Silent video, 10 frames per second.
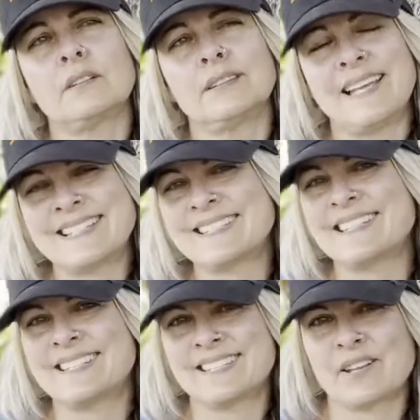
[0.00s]
less
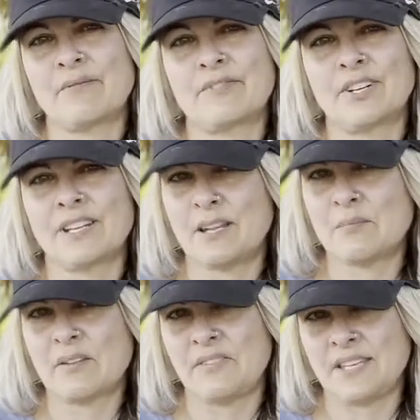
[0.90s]
discomfort in
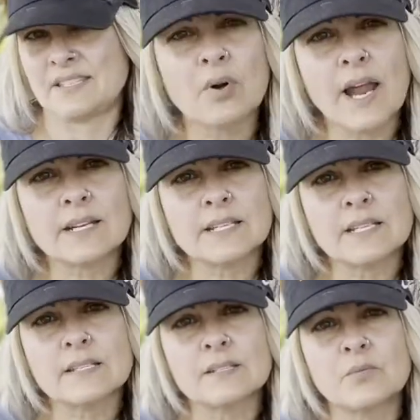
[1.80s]
my feet.
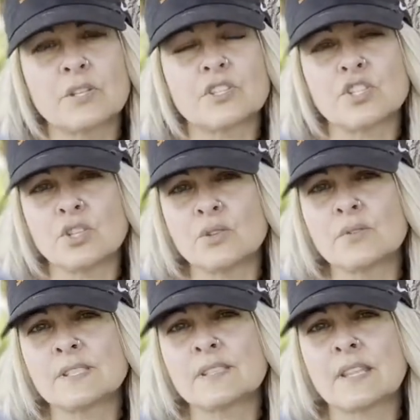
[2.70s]
Practice with the
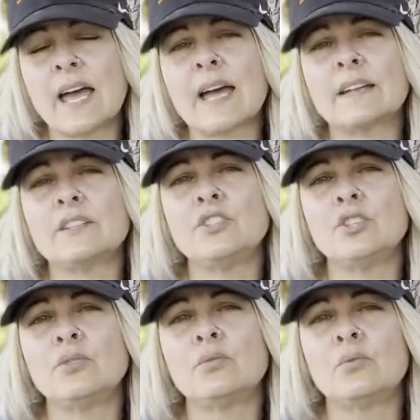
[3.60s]
shoes that
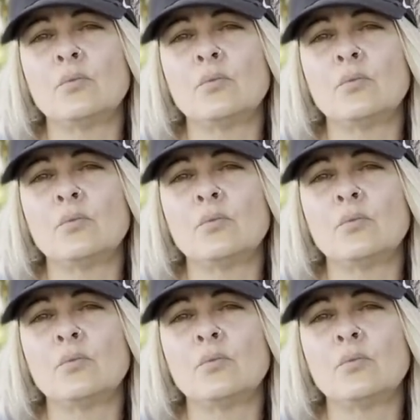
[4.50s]
you